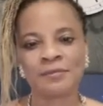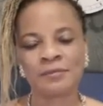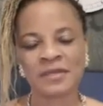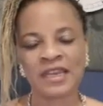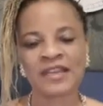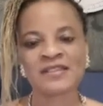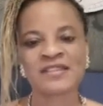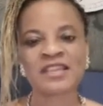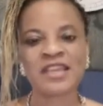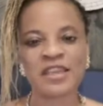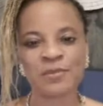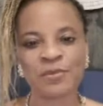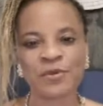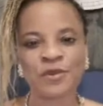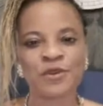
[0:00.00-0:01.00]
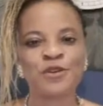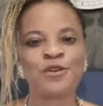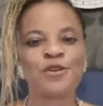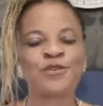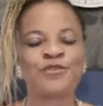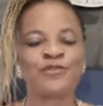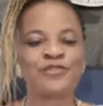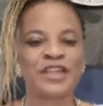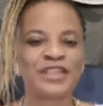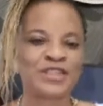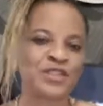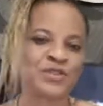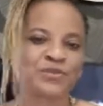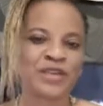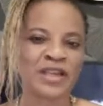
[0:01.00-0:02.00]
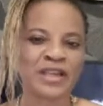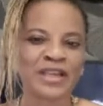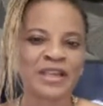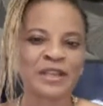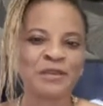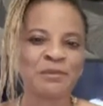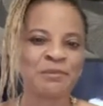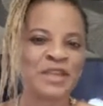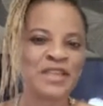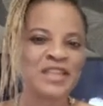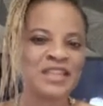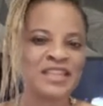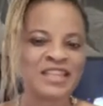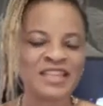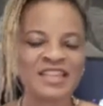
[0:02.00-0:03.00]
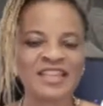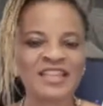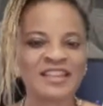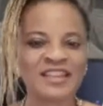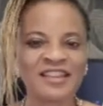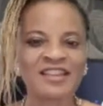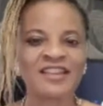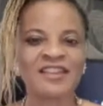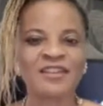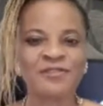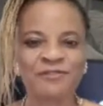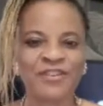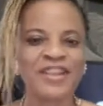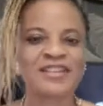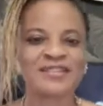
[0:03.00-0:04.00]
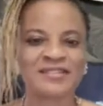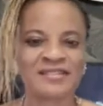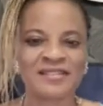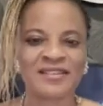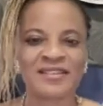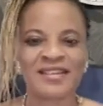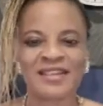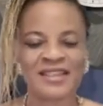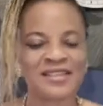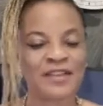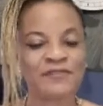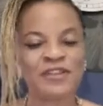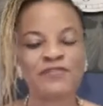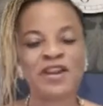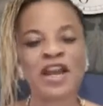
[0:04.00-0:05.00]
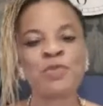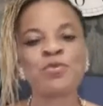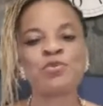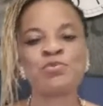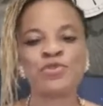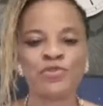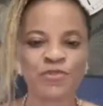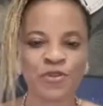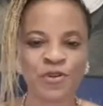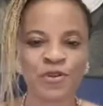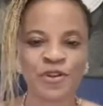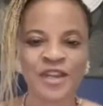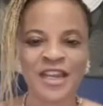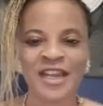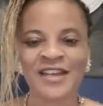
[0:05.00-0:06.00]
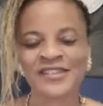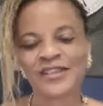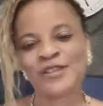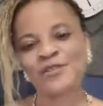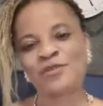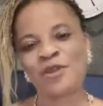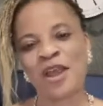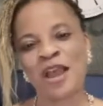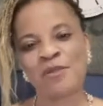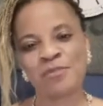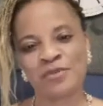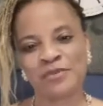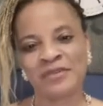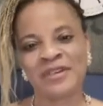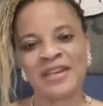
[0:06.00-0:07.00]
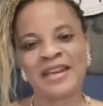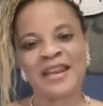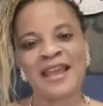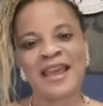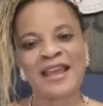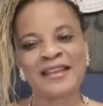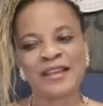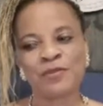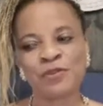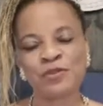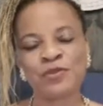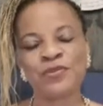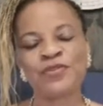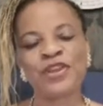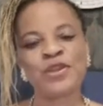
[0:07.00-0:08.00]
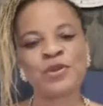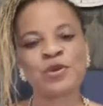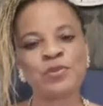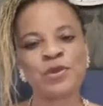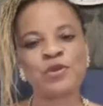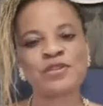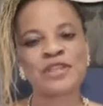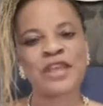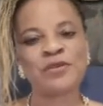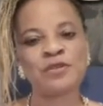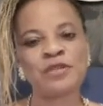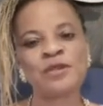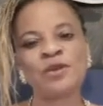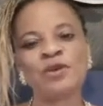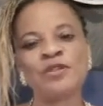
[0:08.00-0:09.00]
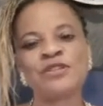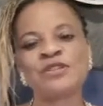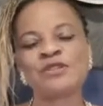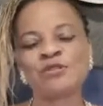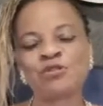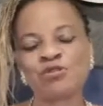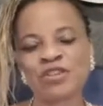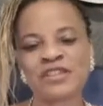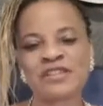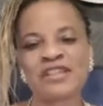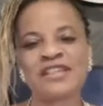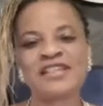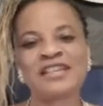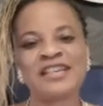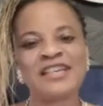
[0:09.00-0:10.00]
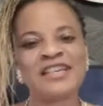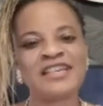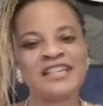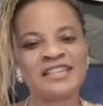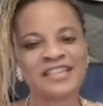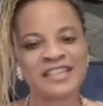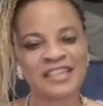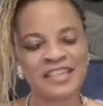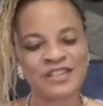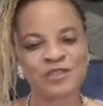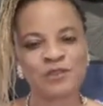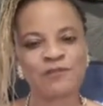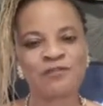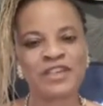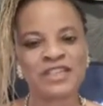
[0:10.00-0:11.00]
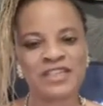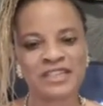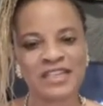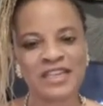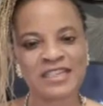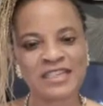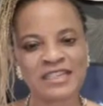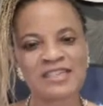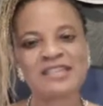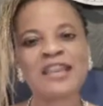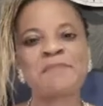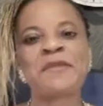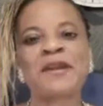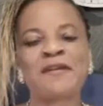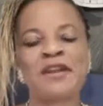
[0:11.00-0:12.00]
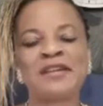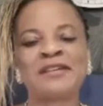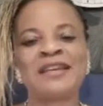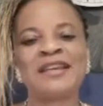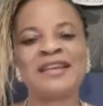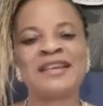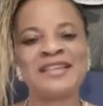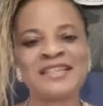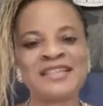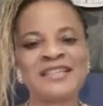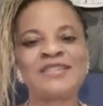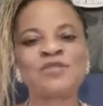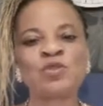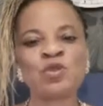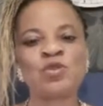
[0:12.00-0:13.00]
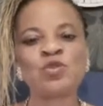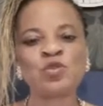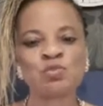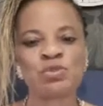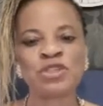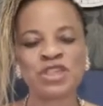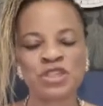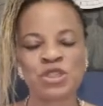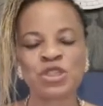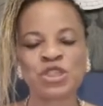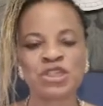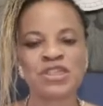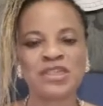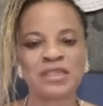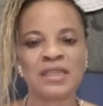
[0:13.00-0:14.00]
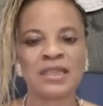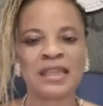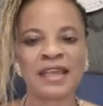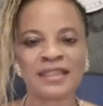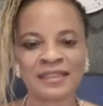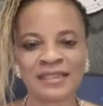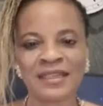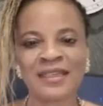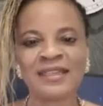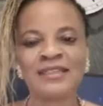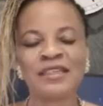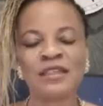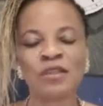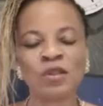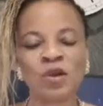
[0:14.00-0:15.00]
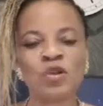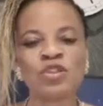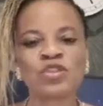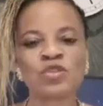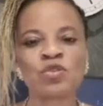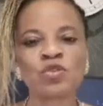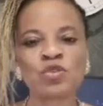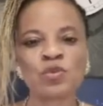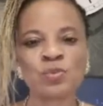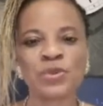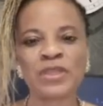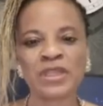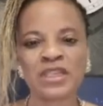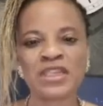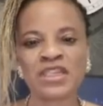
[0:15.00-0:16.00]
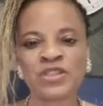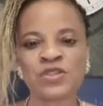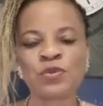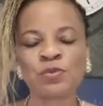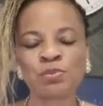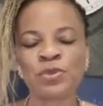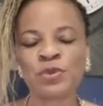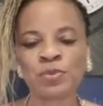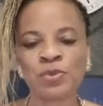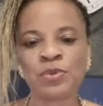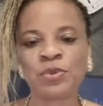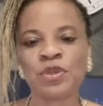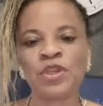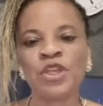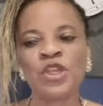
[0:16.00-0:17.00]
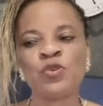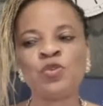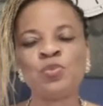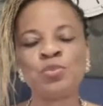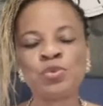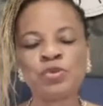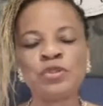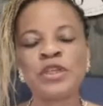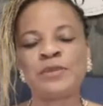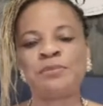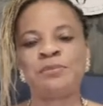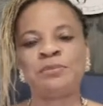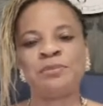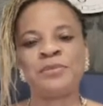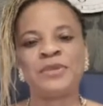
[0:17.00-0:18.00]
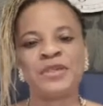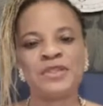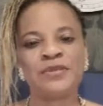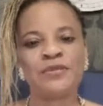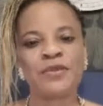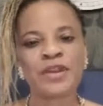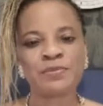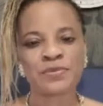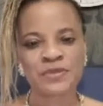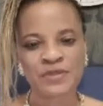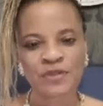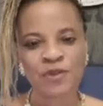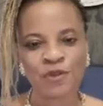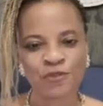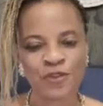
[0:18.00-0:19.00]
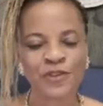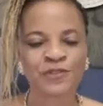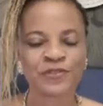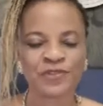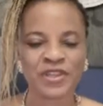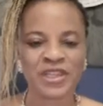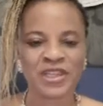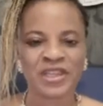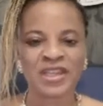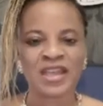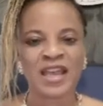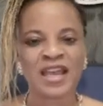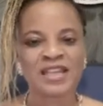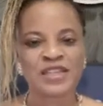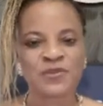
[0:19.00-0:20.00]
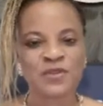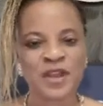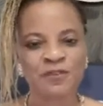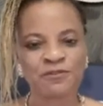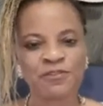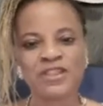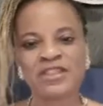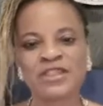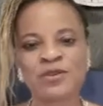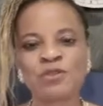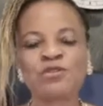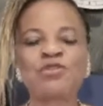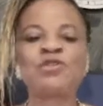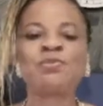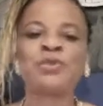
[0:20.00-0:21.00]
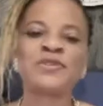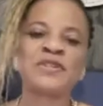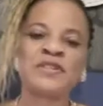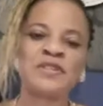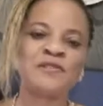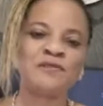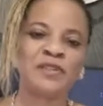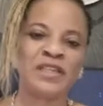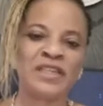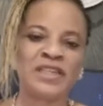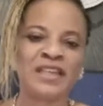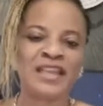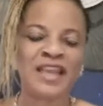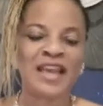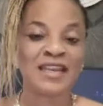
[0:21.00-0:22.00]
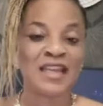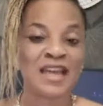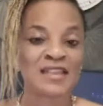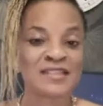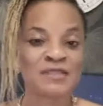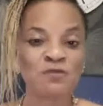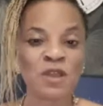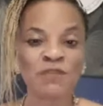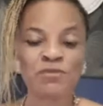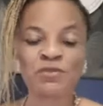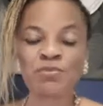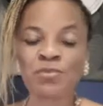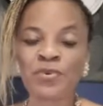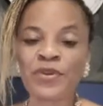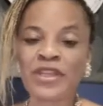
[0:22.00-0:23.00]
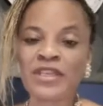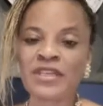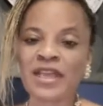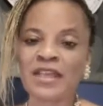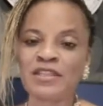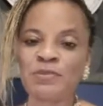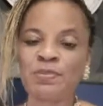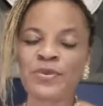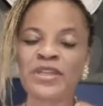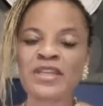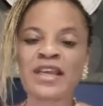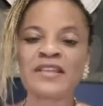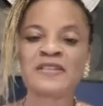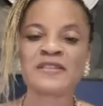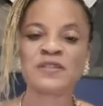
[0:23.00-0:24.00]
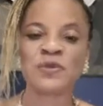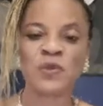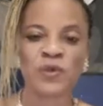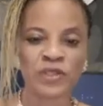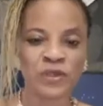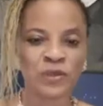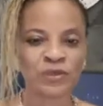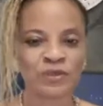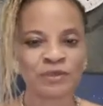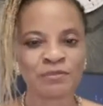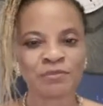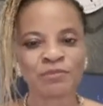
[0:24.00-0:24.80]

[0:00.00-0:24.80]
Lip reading: landscape of Nigeria. Many events that have never happened before started to happen. And I want to thank God because I know the Lord is interested in the case of Nigeria. This time around is going to be a change in the land. The Lord is going to bring in his own people. He will put them in the realms of affair. And they will affect the country positively. And as we have been praying, and the prayer is still going on,